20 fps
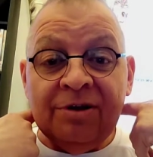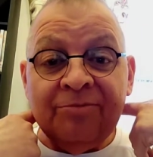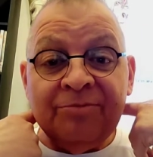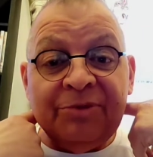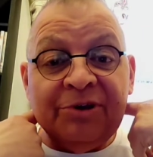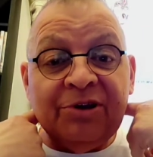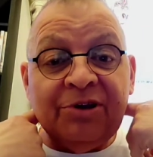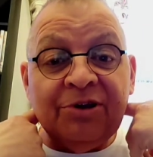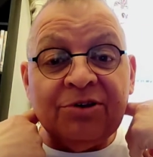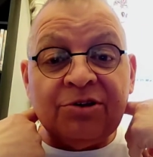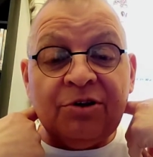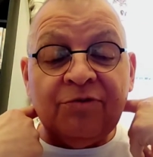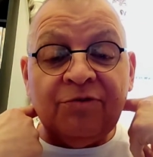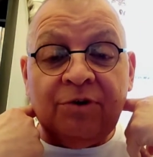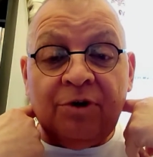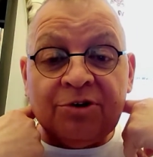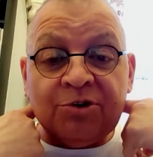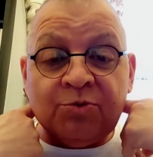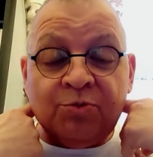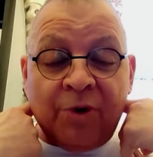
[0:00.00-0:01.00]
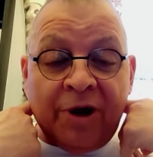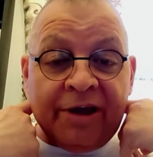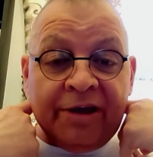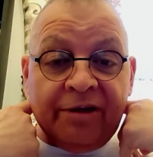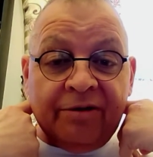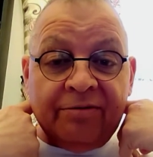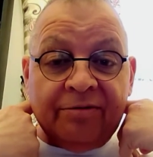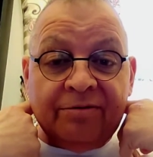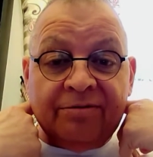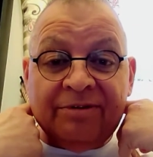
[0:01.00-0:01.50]
because I've lost
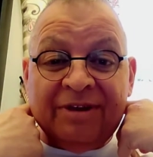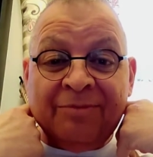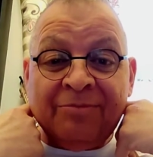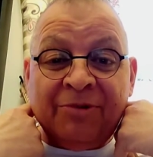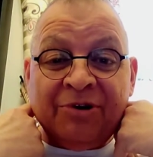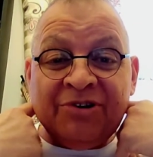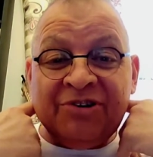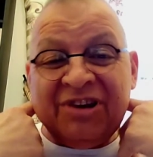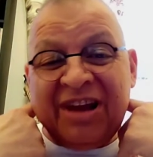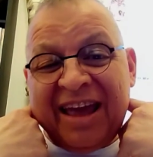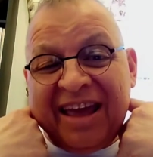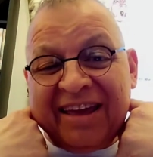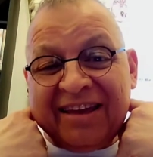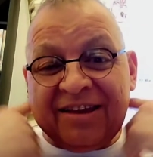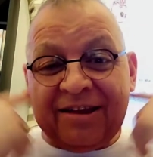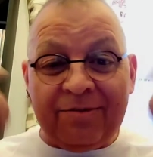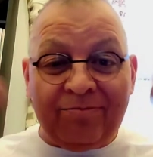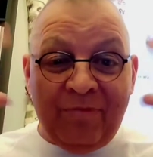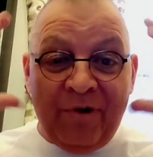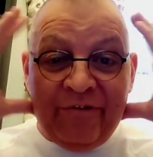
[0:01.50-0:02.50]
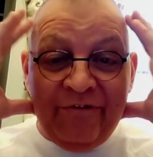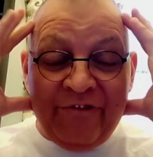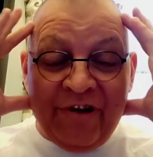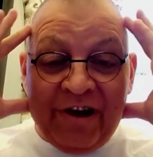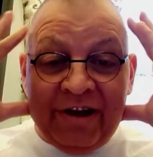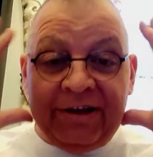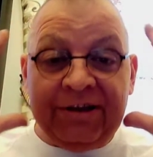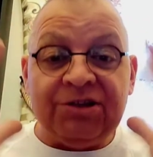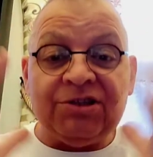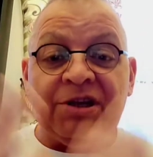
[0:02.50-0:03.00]
weight in my neck, my
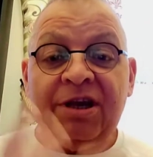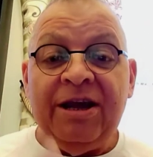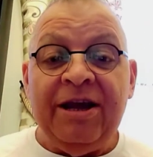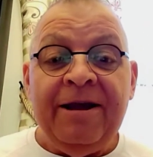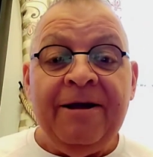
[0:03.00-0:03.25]
face,